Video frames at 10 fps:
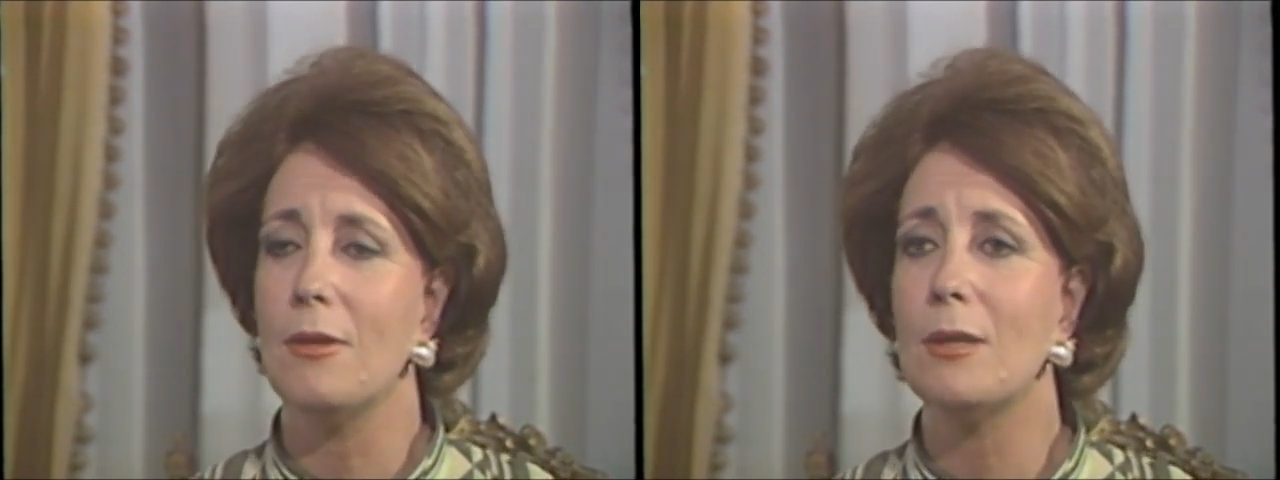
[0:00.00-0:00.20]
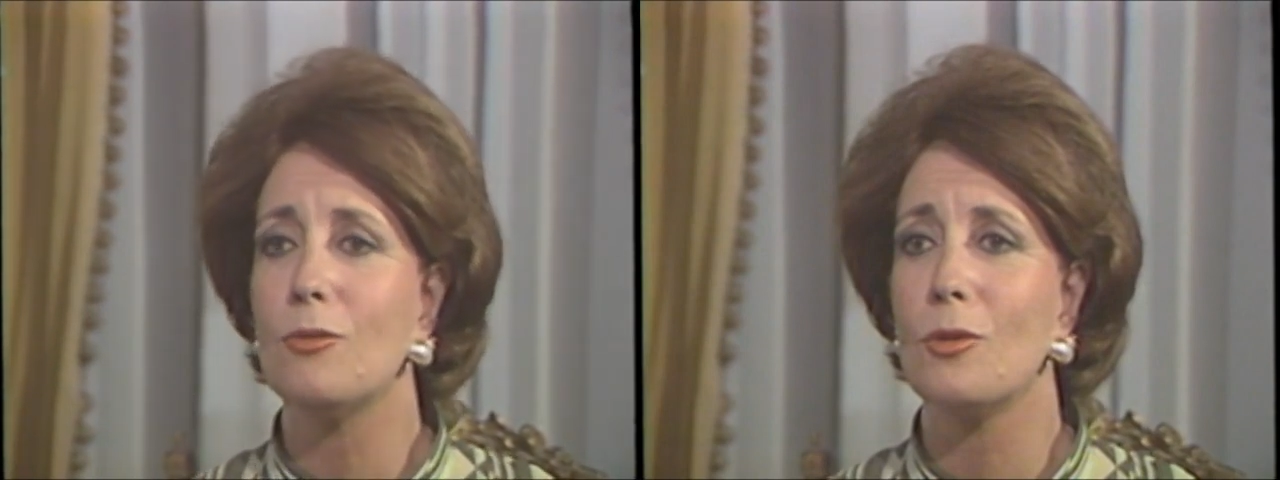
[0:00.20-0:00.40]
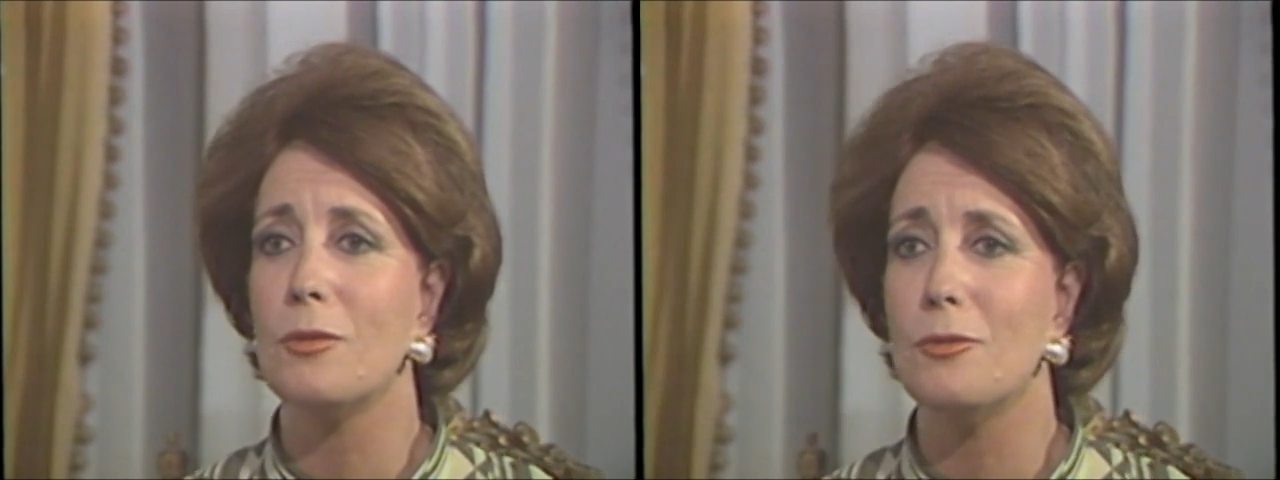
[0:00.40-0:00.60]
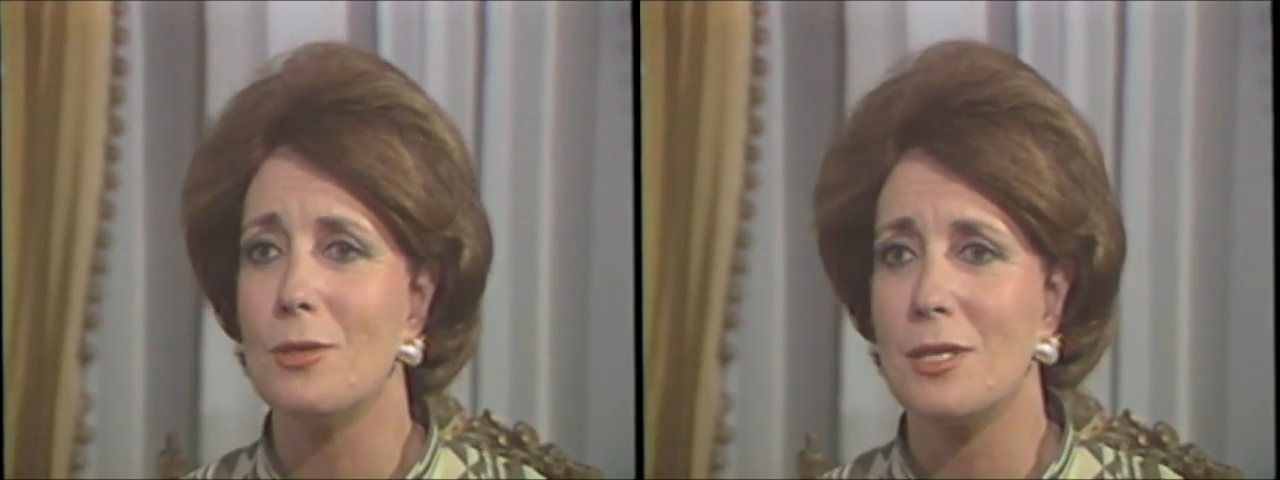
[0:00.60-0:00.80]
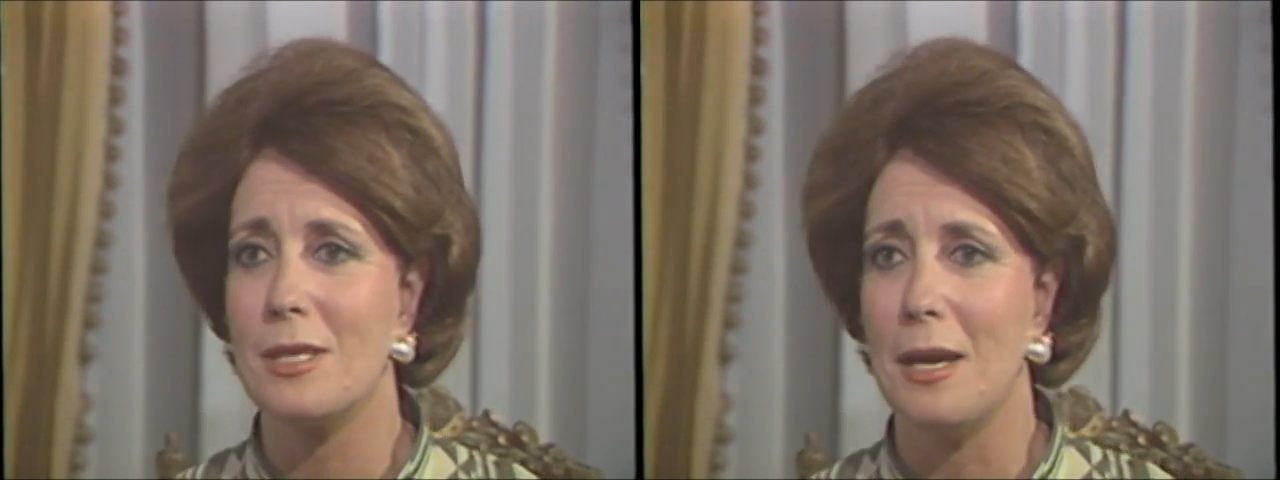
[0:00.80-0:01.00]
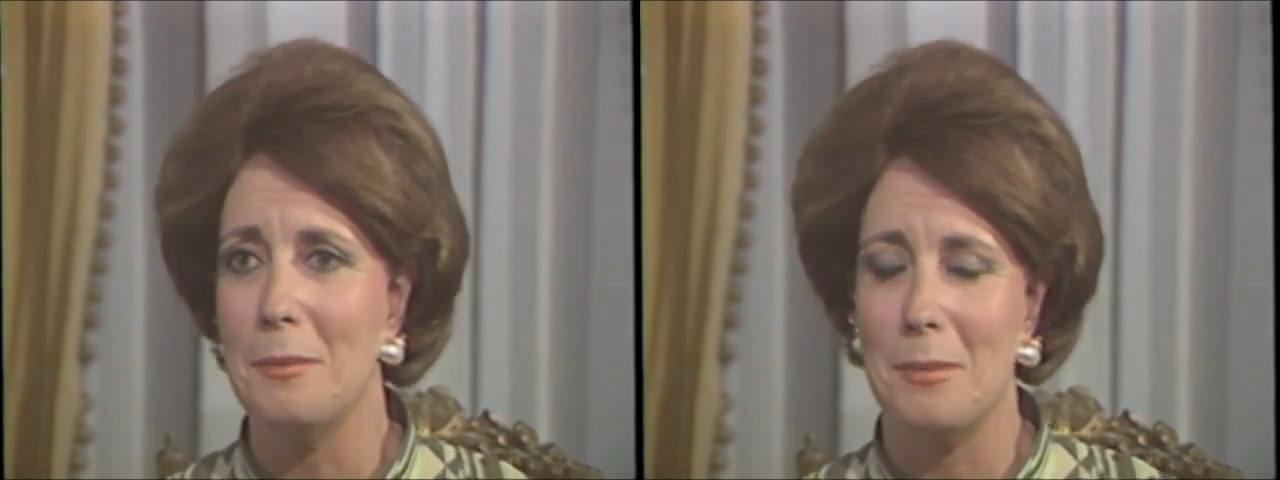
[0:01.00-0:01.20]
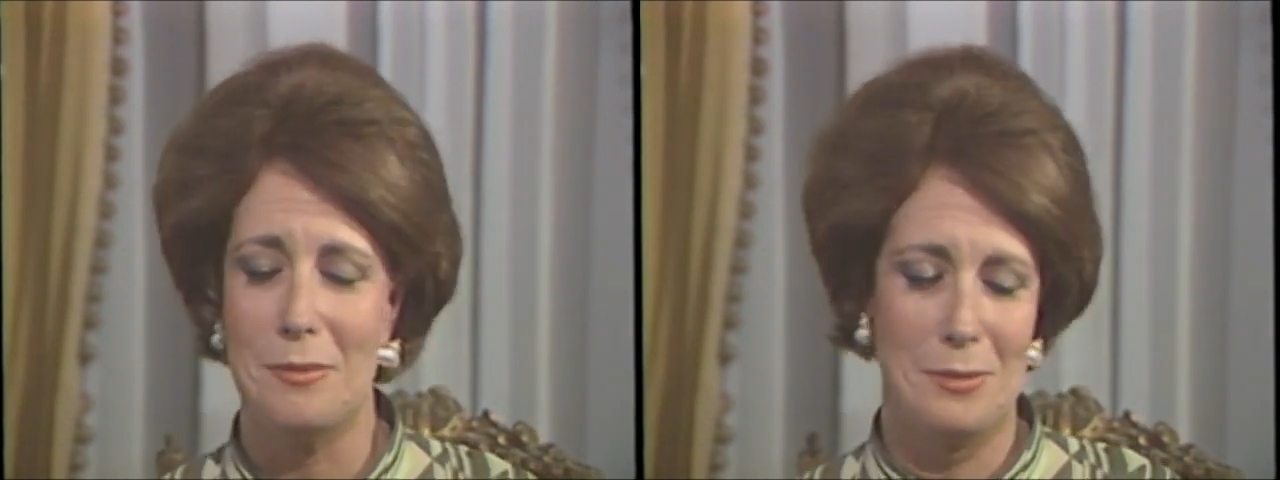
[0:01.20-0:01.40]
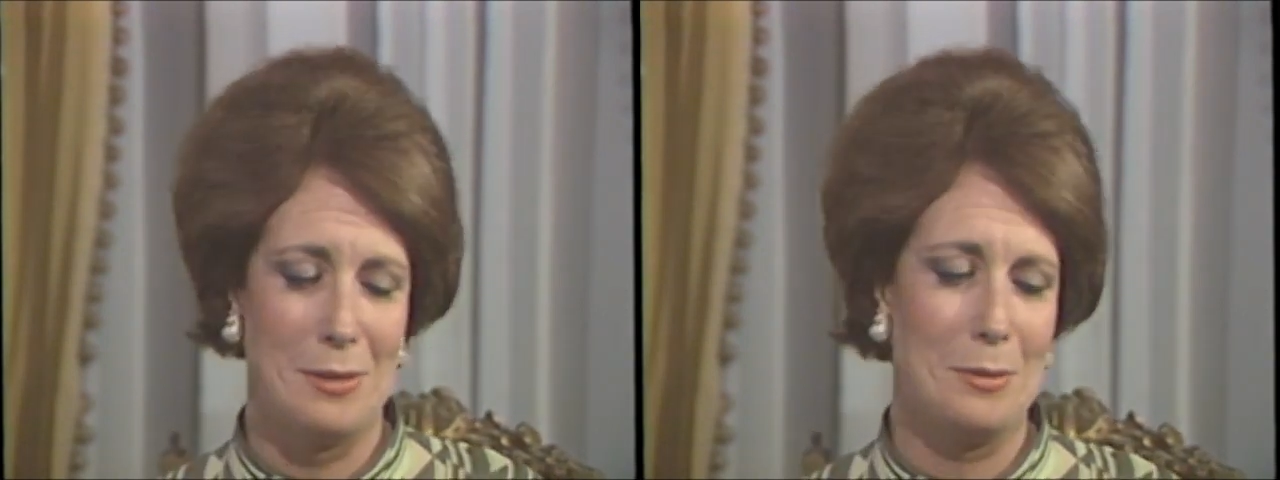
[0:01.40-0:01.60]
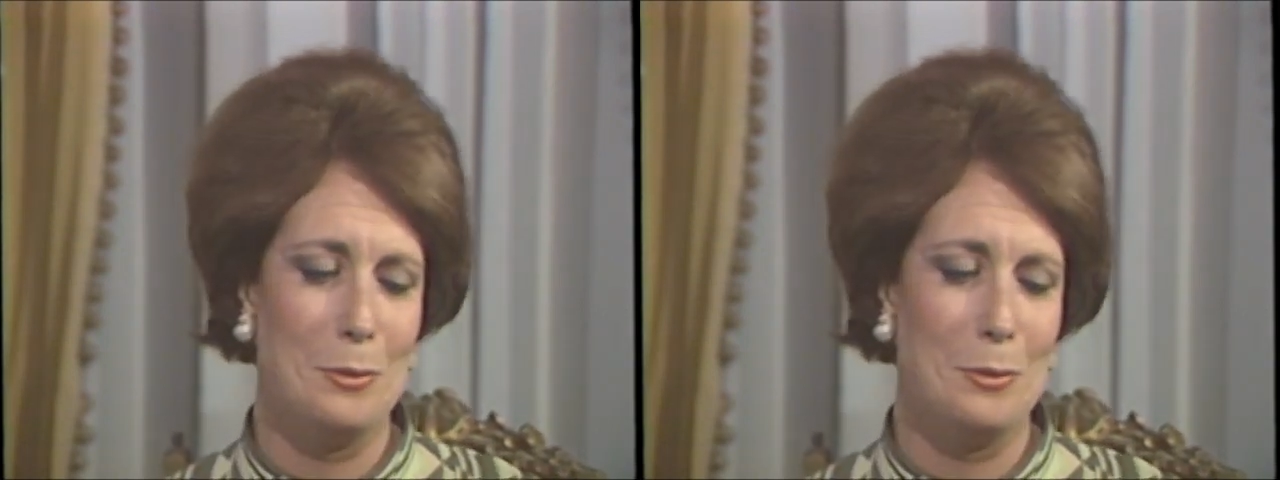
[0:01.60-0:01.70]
flat for the first time after